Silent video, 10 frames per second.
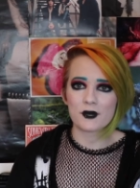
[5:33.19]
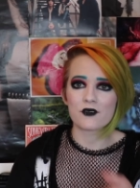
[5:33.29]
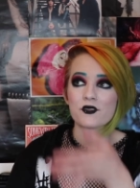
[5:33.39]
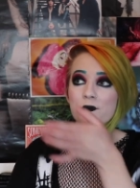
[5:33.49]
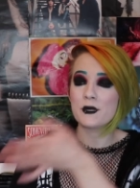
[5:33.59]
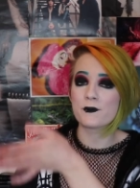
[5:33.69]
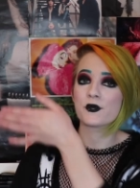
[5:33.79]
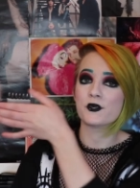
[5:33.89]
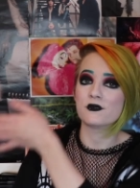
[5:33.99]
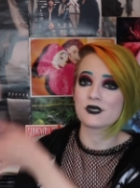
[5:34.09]
of the
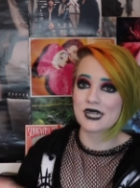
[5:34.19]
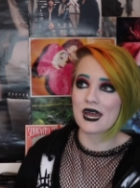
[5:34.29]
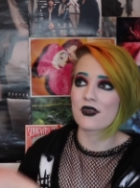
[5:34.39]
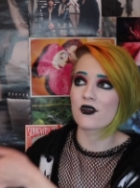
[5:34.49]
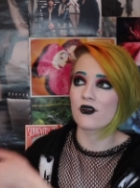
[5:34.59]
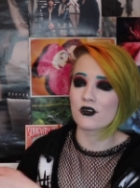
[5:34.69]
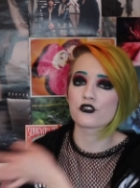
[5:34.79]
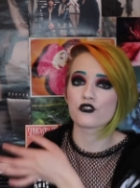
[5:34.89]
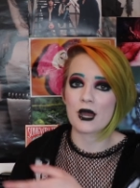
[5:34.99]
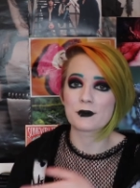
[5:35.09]
people who are dead are all
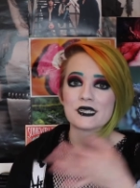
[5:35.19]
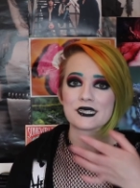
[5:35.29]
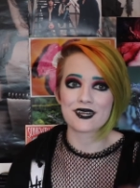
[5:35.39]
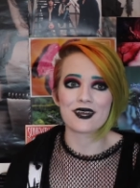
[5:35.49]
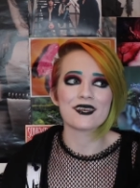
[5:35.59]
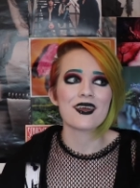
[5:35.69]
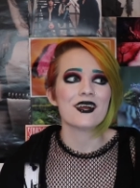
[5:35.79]
trapped inside